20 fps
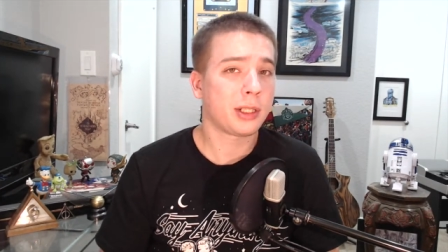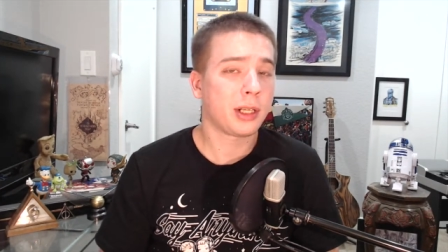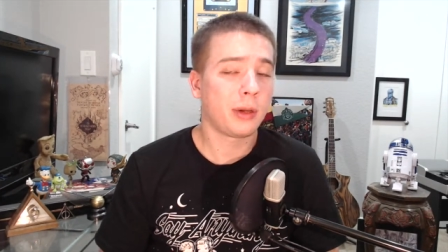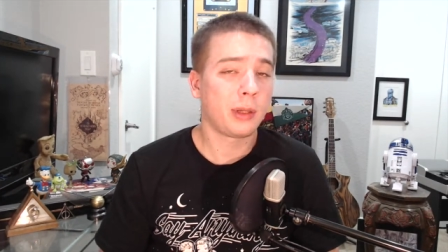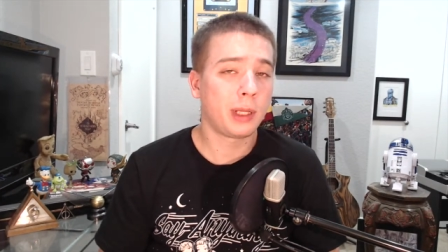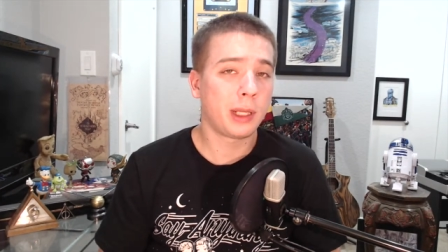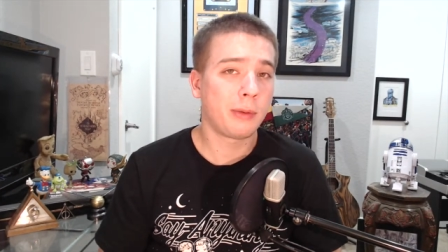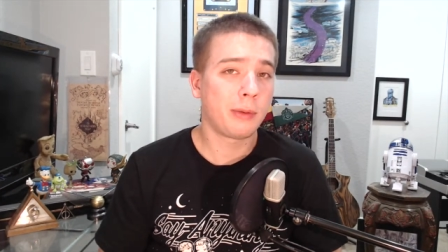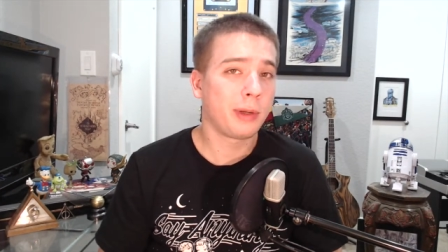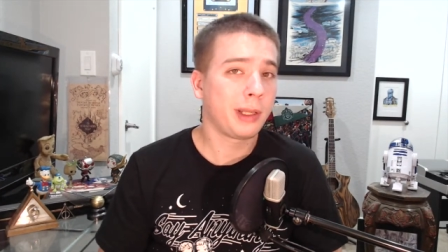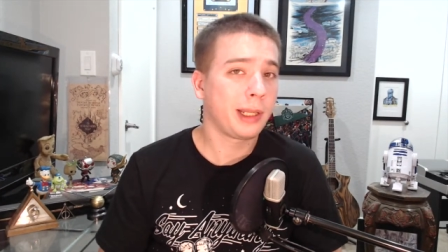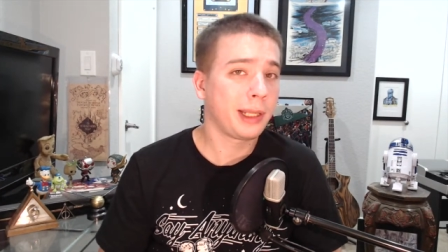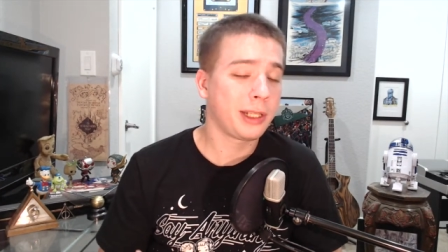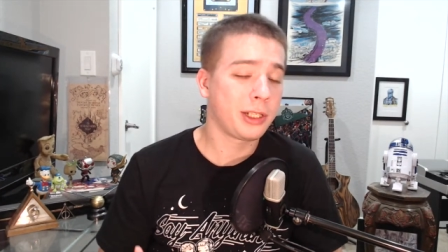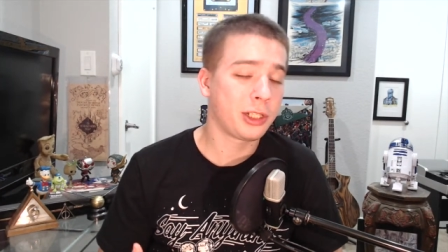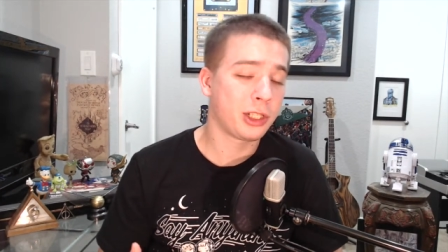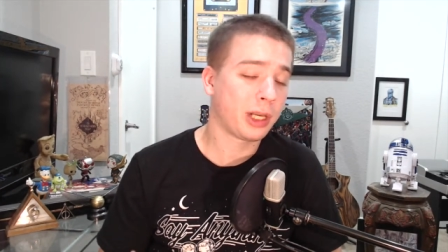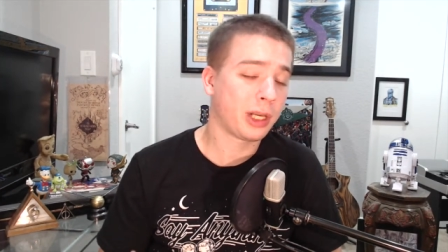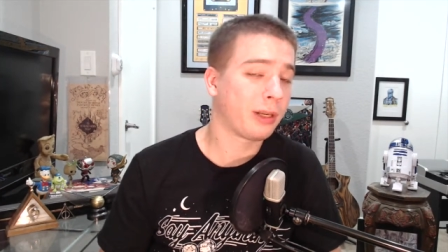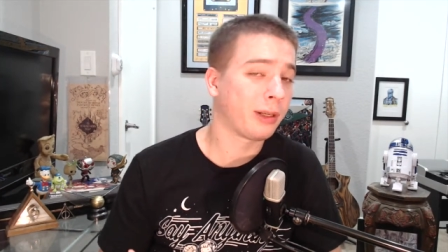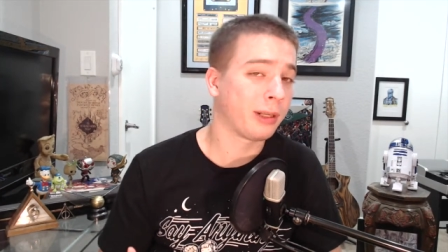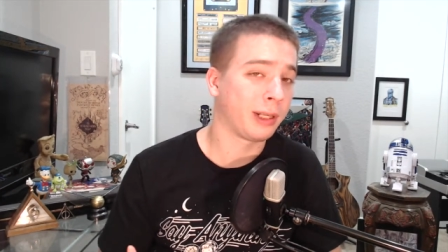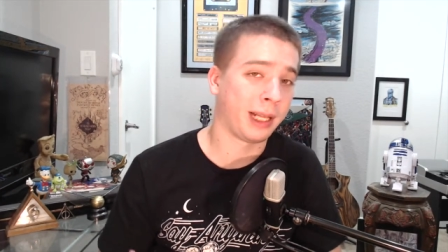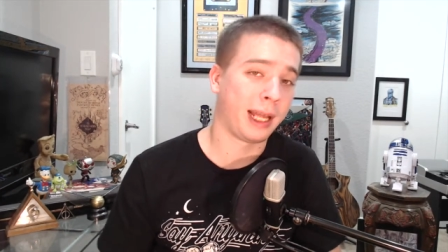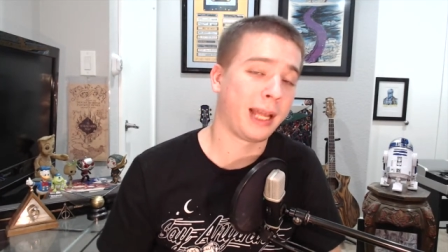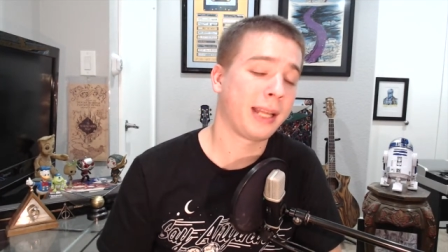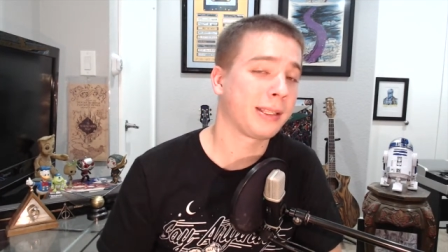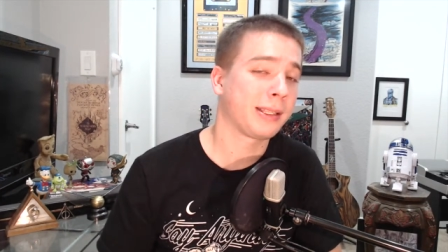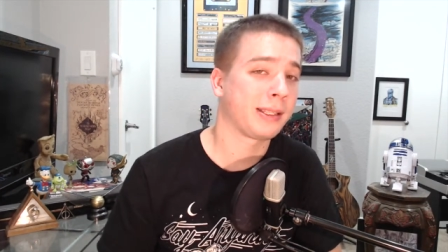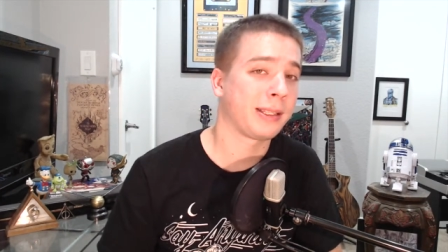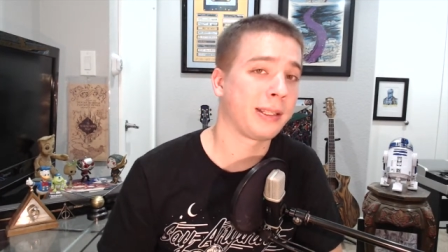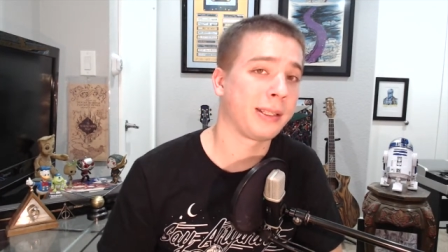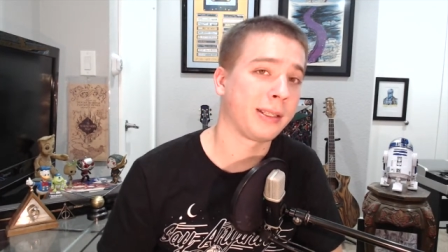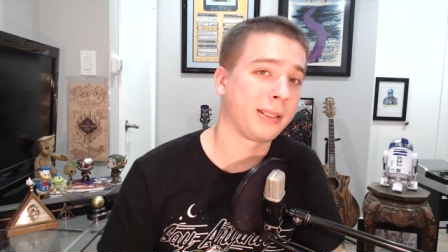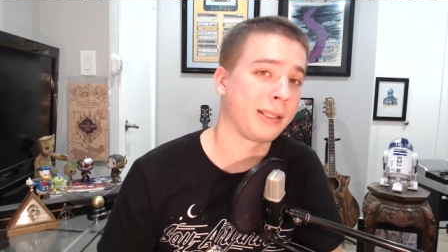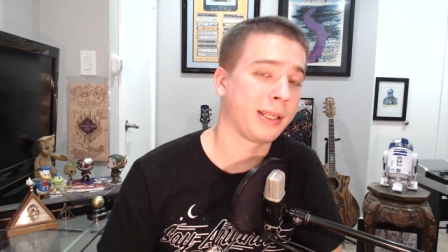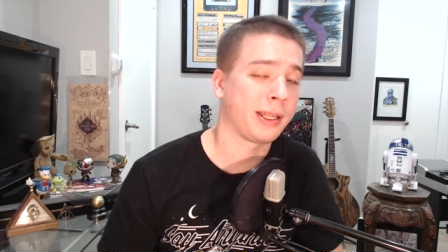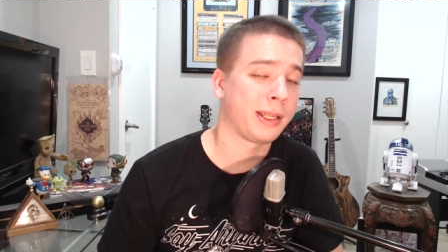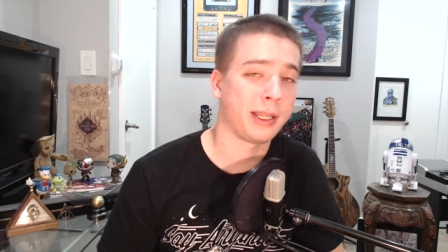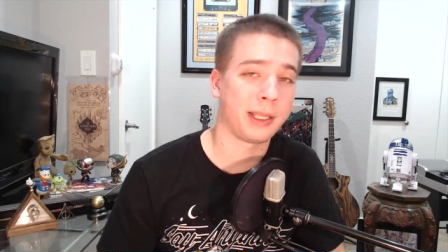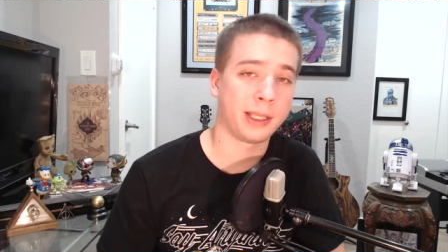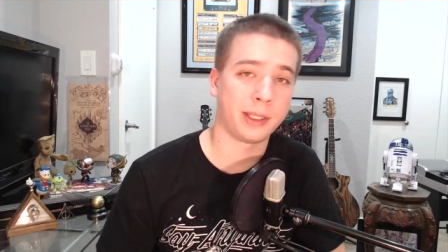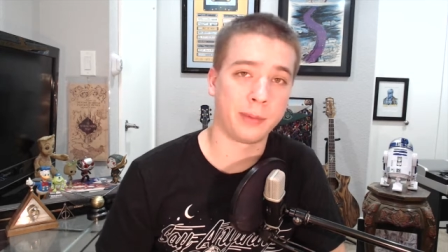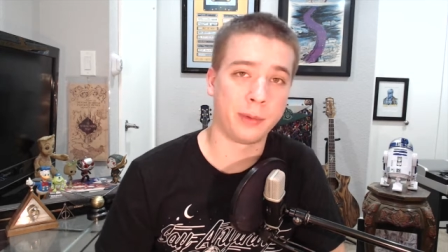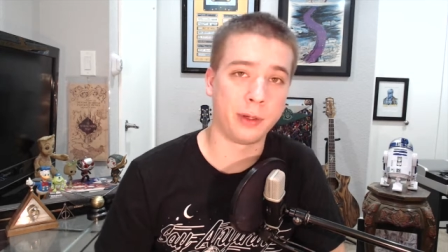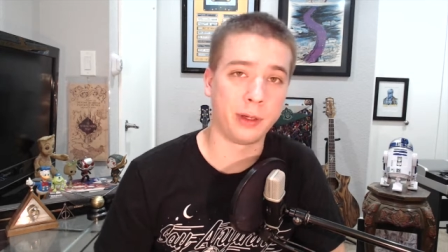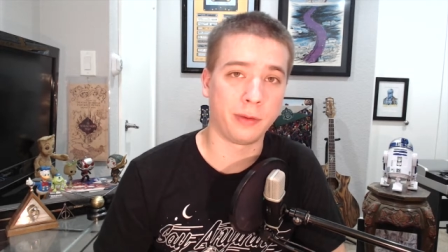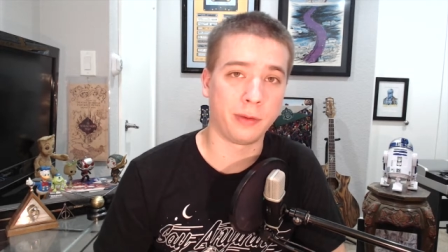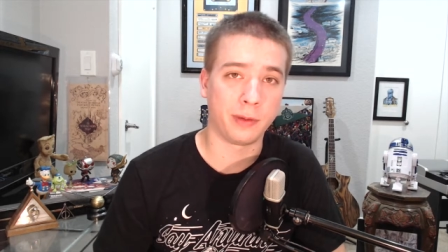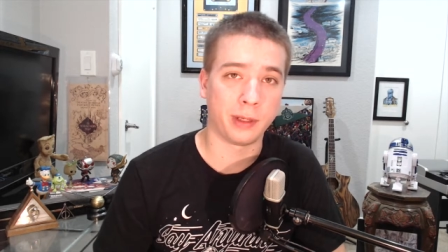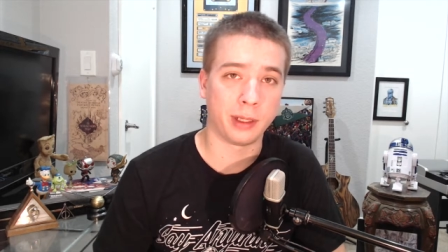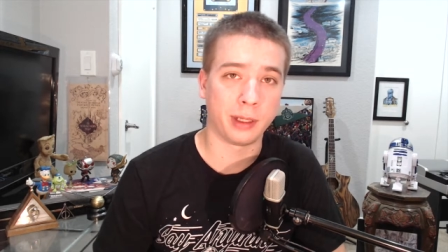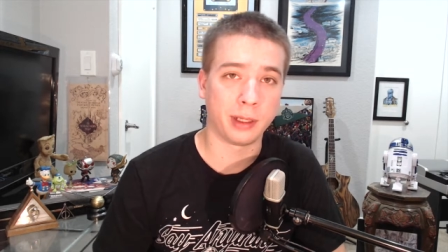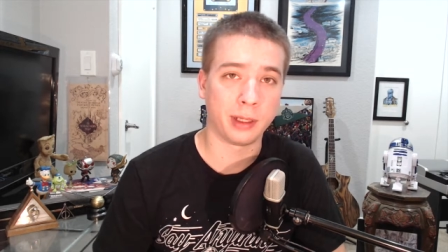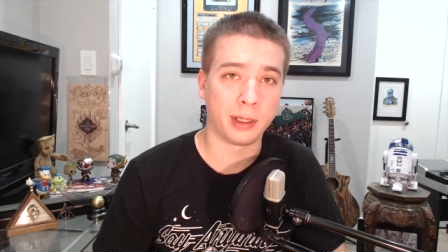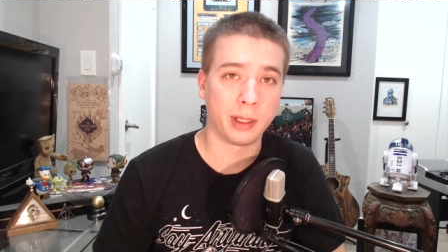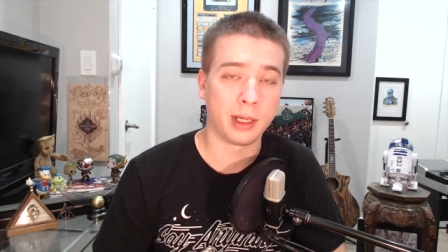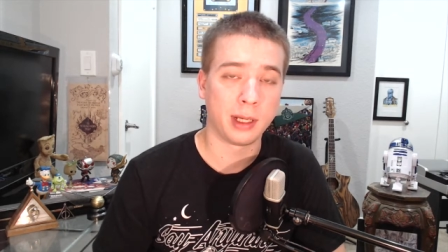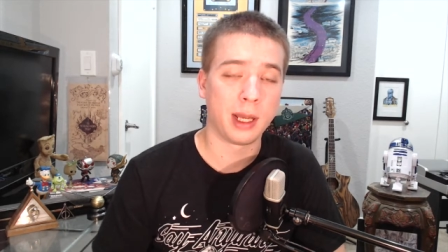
only really share glances in this movie.